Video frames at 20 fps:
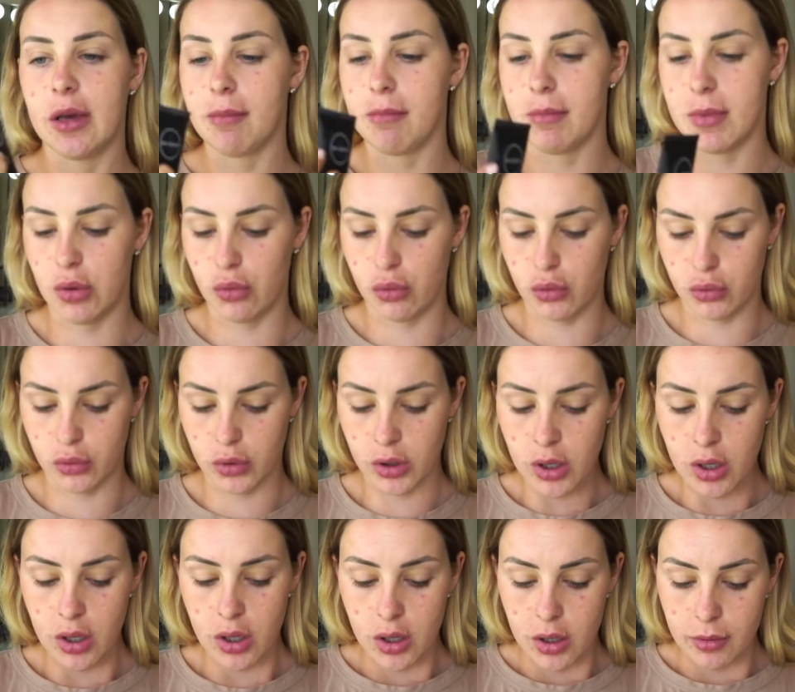Mineral
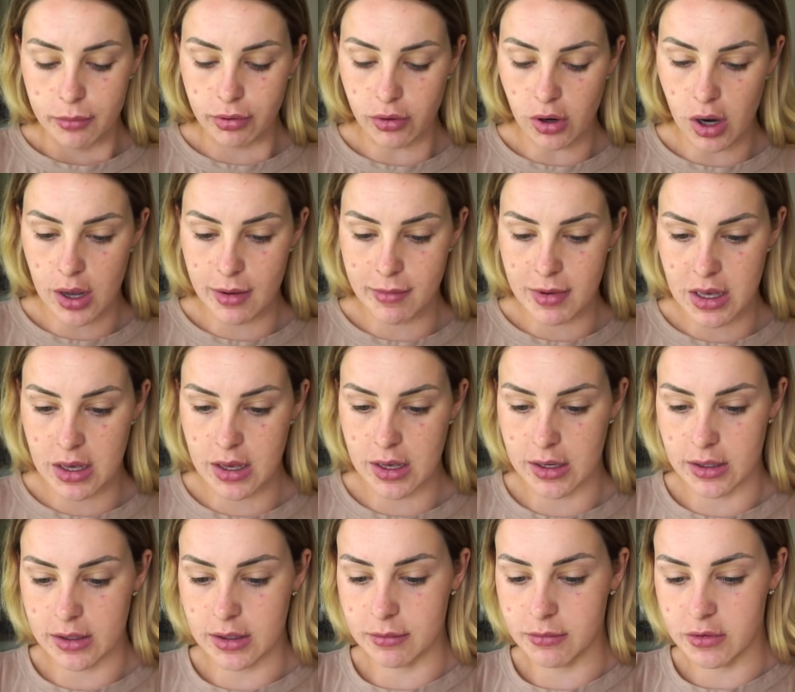Primer,
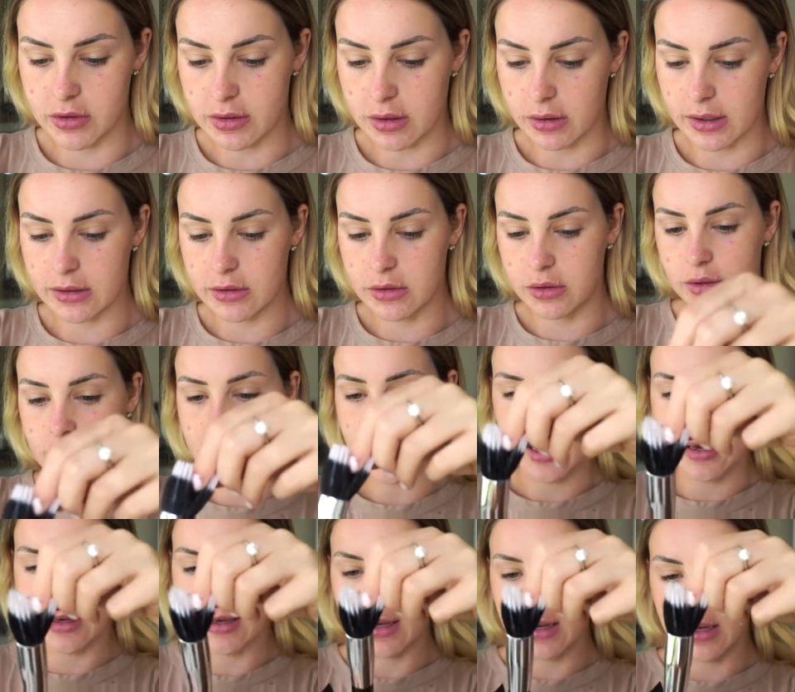and I'm just going to
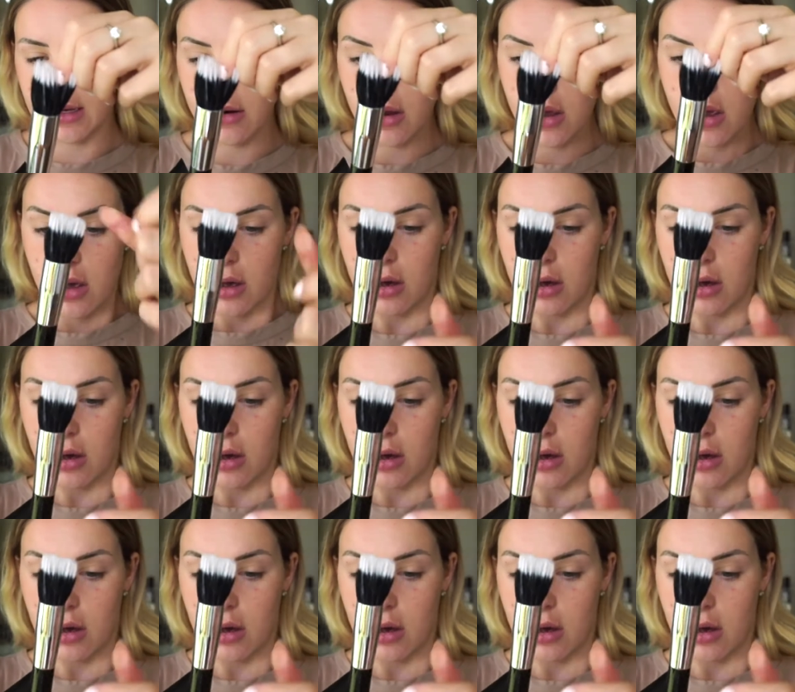take it